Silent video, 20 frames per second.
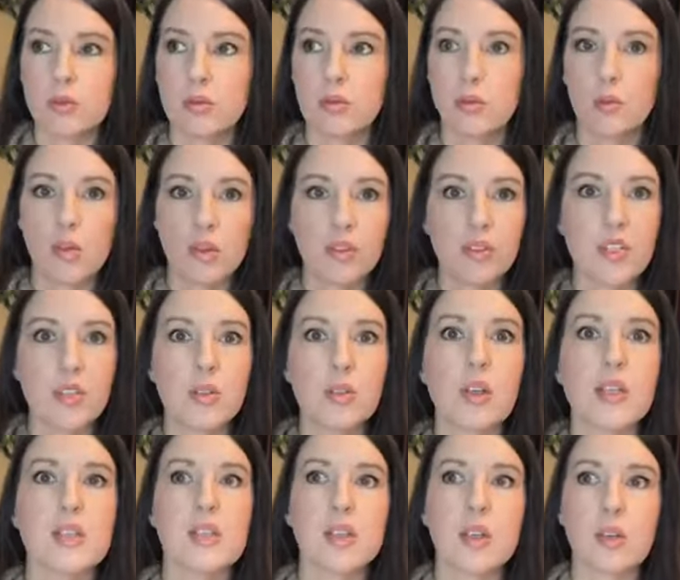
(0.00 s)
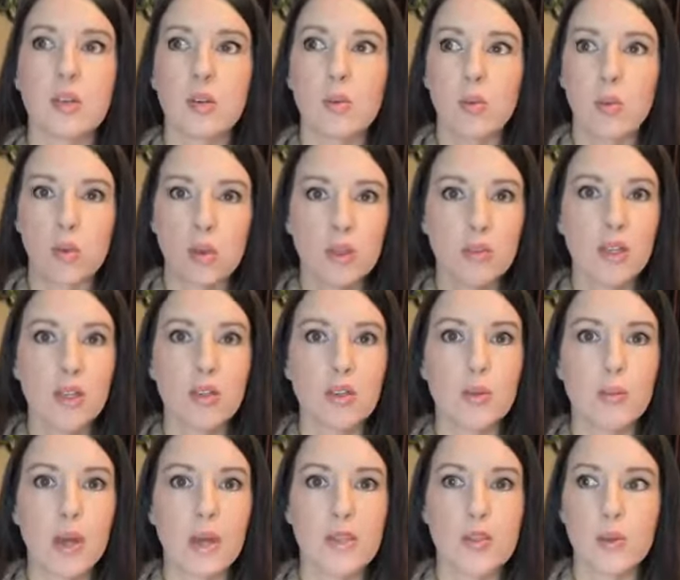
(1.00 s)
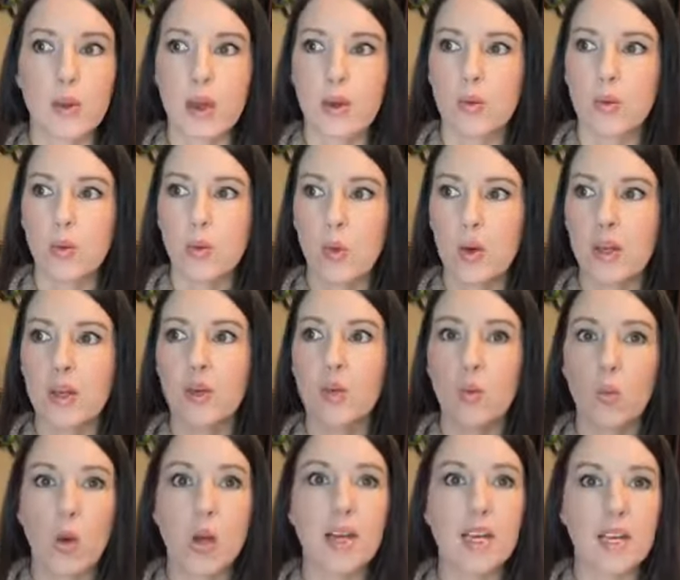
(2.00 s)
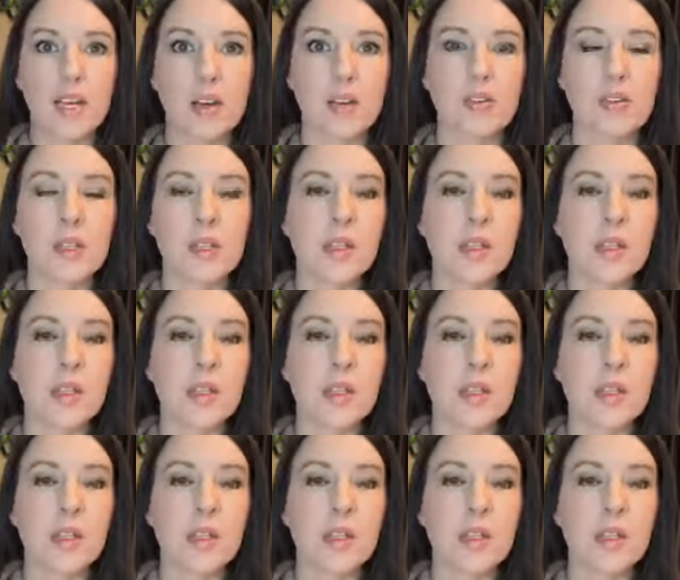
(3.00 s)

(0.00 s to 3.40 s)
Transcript: What if they do get sick? What if they do pass away? What what if?